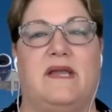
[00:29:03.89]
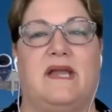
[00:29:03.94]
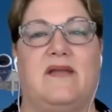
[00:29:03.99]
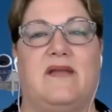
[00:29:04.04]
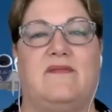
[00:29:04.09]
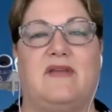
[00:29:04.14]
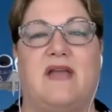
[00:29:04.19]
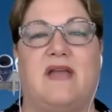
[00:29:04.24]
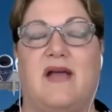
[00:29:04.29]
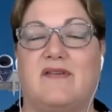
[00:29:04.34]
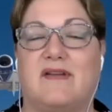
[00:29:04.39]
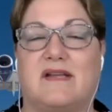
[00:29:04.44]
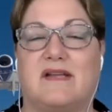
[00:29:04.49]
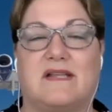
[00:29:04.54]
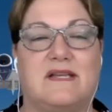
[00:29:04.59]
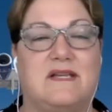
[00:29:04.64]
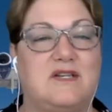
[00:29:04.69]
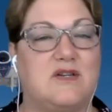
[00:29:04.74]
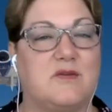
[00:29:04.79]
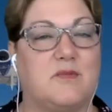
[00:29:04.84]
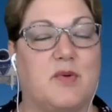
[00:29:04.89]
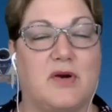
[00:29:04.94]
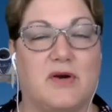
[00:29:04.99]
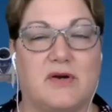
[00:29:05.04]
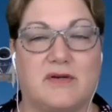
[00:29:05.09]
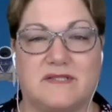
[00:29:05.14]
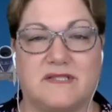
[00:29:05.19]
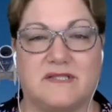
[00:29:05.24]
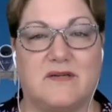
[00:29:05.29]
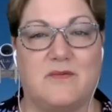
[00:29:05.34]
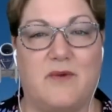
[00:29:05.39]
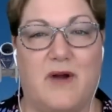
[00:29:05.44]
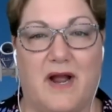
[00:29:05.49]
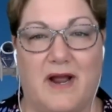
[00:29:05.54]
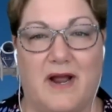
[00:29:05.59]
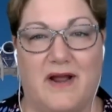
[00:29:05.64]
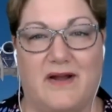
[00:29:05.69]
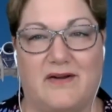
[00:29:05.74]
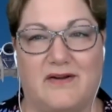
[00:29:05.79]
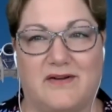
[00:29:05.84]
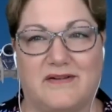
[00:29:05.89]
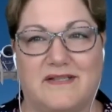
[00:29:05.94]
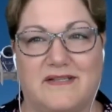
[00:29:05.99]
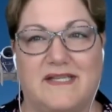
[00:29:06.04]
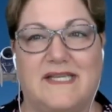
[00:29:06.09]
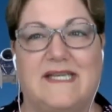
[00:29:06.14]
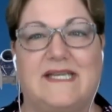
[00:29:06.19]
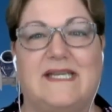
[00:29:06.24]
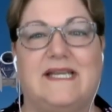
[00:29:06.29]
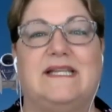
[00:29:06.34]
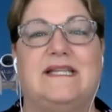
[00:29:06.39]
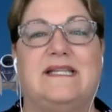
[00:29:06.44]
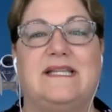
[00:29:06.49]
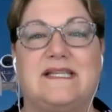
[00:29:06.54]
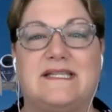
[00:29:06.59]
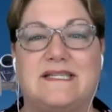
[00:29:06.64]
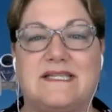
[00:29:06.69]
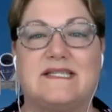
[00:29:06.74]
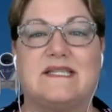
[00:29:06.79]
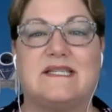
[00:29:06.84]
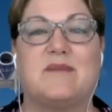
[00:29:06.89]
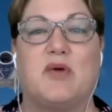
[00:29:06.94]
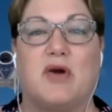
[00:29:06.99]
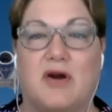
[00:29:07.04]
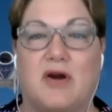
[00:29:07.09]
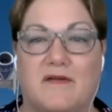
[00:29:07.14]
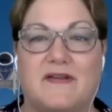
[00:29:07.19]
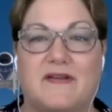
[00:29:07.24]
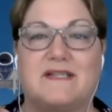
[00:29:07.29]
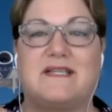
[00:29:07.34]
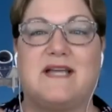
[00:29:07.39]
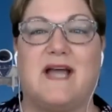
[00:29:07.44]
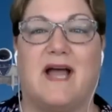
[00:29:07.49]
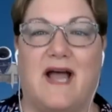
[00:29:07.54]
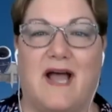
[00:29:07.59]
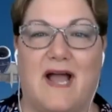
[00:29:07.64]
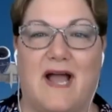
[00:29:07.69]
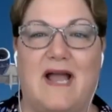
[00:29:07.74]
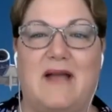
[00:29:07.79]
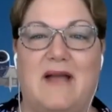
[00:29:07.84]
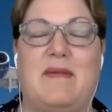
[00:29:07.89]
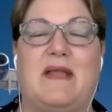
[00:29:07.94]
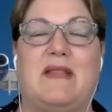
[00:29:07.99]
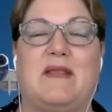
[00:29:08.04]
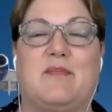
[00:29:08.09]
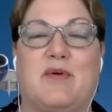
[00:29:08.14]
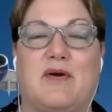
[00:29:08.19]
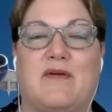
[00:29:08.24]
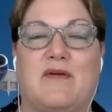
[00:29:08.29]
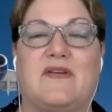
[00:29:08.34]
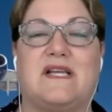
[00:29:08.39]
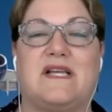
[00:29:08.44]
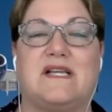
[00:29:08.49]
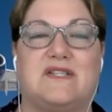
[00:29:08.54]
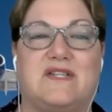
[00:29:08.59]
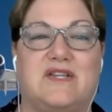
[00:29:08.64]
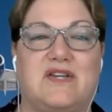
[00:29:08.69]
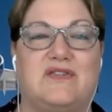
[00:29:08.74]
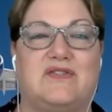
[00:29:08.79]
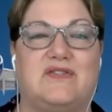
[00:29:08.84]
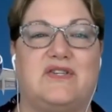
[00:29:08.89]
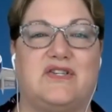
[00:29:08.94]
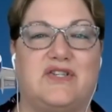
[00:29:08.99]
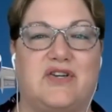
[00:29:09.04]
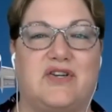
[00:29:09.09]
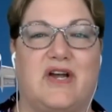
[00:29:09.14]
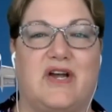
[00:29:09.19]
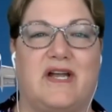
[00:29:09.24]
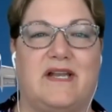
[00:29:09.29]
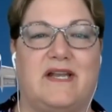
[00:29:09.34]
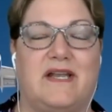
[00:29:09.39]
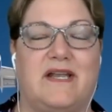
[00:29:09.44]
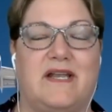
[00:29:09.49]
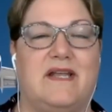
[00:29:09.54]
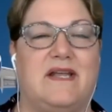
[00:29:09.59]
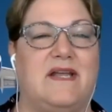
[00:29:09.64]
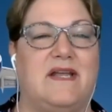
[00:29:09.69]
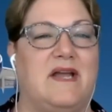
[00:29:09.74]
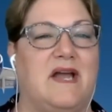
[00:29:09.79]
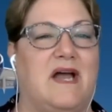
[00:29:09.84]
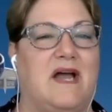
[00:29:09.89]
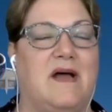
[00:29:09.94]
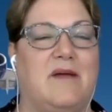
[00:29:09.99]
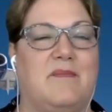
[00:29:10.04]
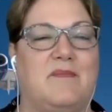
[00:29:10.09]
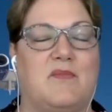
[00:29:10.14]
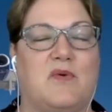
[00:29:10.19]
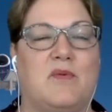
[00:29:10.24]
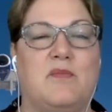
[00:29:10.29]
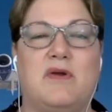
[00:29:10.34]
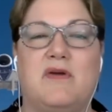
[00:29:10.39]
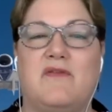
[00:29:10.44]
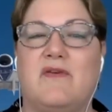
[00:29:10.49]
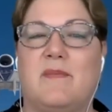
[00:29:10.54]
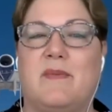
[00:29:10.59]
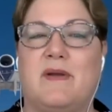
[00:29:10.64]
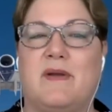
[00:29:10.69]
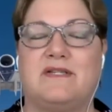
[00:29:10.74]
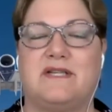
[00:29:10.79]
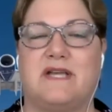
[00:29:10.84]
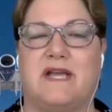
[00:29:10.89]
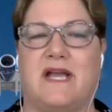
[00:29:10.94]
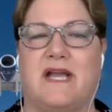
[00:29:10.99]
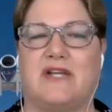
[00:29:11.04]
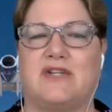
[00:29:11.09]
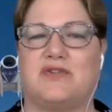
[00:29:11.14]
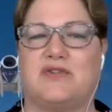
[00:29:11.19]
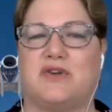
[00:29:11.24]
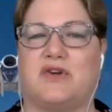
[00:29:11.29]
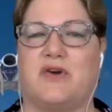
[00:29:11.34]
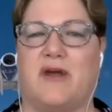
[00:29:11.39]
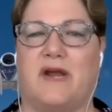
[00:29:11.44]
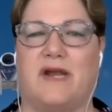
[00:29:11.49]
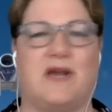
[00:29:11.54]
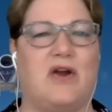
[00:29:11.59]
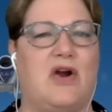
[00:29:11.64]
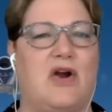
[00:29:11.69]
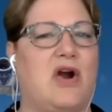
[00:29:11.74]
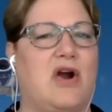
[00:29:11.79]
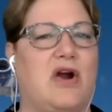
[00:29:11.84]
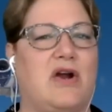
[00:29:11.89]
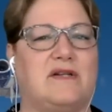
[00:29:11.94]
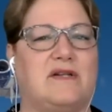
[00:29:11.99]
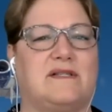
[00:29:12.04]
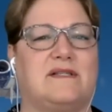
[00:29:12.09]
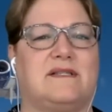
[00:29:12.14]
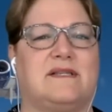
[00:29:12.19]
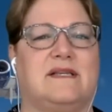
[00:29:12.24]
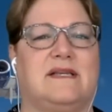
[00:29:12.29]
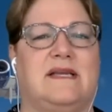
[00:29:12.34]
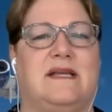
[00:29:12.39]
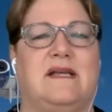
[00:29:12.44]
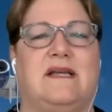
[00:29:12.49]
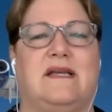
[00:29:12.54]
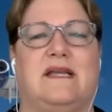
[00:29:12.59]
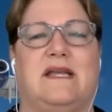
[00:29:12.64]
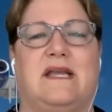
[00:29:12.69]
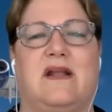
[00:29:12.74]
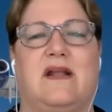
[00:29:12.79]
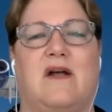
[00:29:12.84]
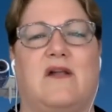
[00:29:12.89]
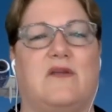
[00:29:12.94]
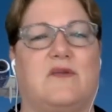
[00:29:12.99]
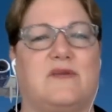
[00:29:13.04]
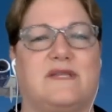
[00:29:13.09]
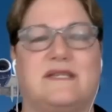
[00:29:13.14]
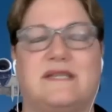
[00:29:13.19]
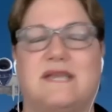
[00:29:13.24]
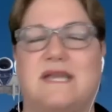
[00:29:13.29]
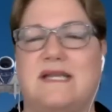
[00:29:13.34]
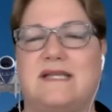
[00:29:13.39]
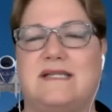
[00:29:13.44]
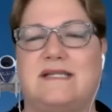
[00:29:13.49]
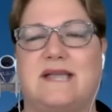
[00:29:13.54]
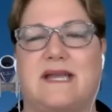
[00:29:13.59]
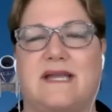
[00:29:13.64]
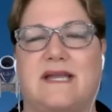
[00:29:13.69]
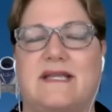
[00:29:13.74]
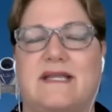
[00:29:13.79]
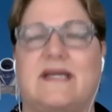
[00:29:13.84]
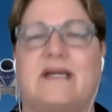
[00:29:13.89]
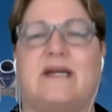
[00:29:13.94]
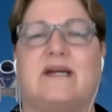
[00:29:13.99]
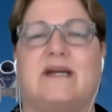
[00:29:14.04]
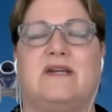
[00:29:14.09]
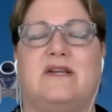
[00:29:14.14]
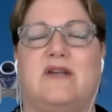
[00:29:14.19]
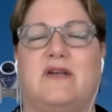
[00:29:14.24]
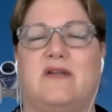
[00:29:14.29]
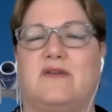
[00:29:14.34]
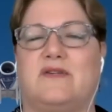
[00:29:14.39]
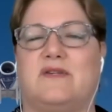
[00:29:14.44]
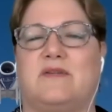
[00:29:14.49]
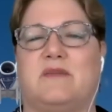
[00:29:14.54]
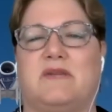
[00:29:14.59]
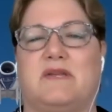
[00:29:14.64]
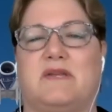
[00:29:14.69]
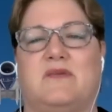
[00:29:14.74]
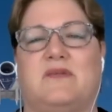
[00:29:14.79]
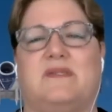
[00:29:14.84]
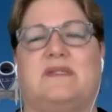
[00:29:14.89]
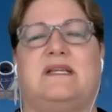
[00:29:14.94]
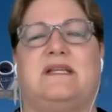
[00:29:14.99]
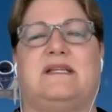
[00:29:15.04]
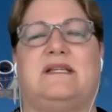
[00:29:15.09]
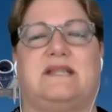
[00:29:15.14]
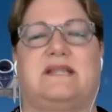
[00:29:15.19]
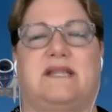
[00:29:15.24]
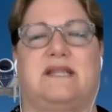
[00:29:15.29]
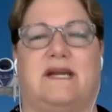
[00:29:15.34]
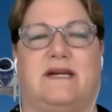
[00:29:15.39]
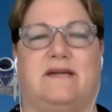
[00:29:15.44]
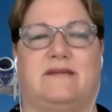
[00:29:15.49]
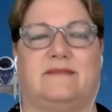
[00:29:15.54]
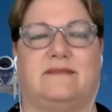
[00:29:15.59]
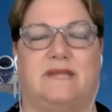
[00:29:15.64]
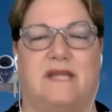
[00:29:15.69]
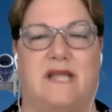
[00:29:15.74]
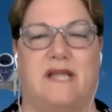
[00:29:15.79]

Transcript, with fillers: If you haven't cleaned your purse in a while, this is the perfect time and the perfect excuse to do it. Um, remove a bunch of extra credit cards, get all the receipts out of there. You know, there's a million receipts in there.